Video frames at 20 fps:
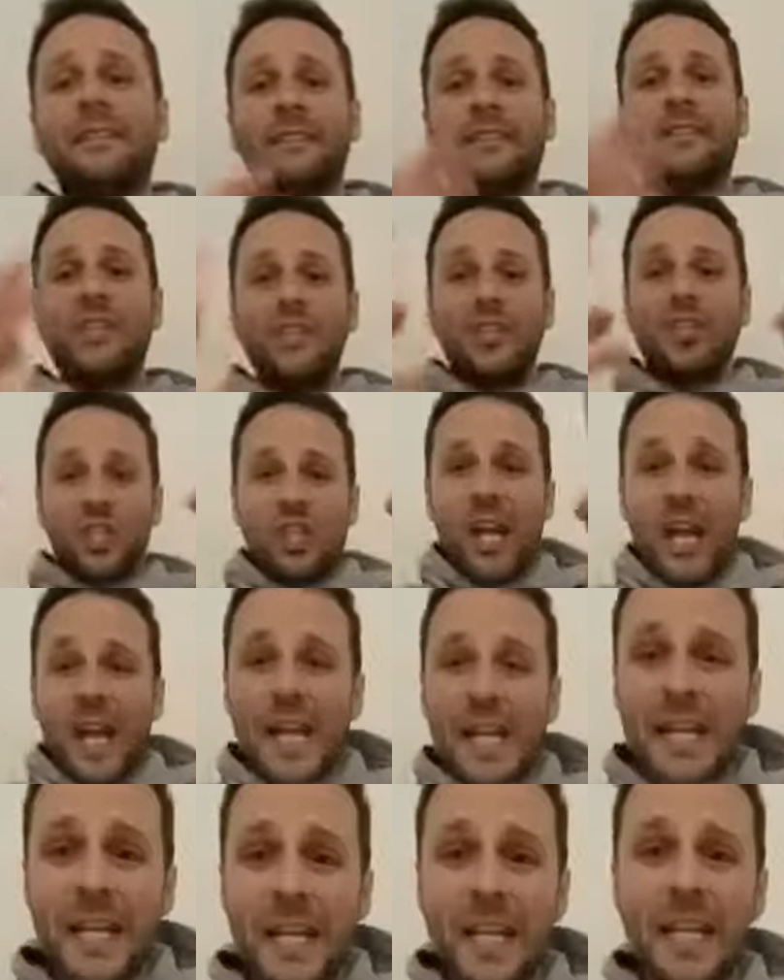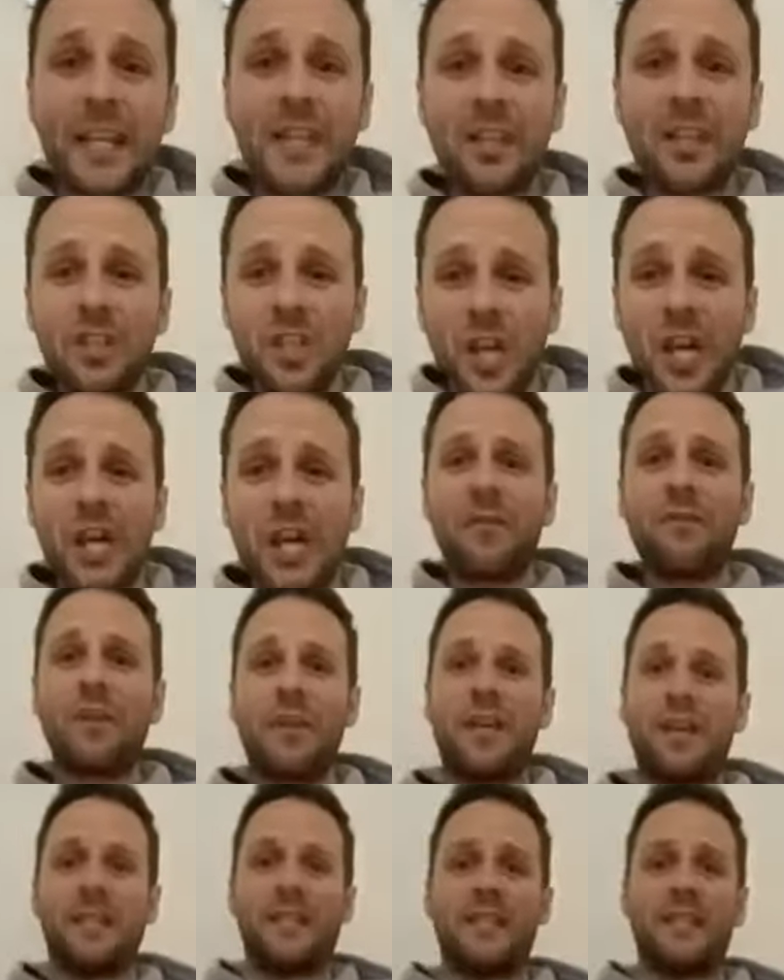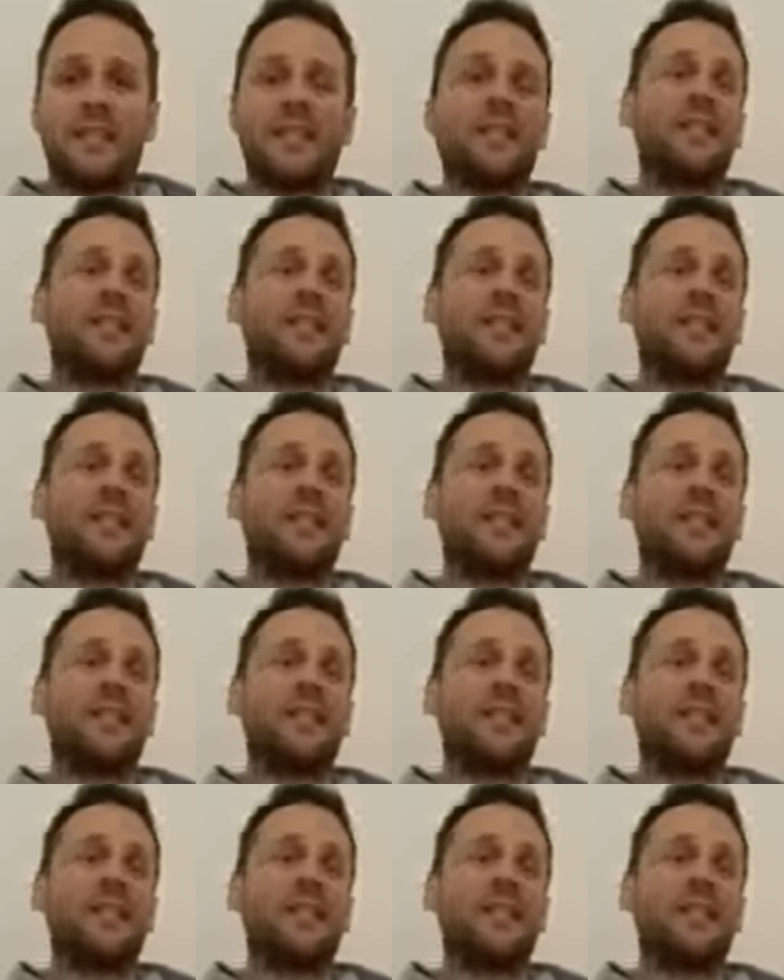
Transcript: The cheek, the cheek of it.